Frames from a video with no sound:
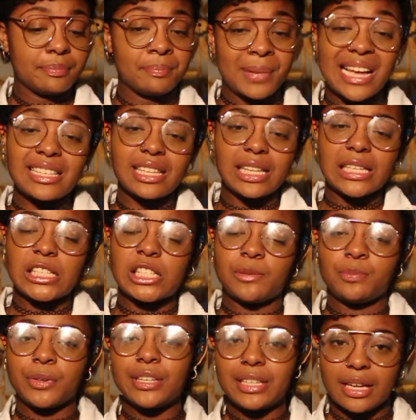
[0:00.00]
basically
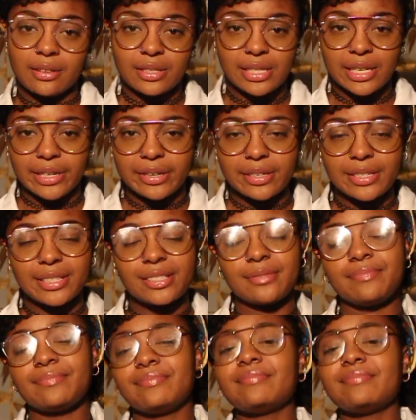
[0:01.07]
sprint downstairs.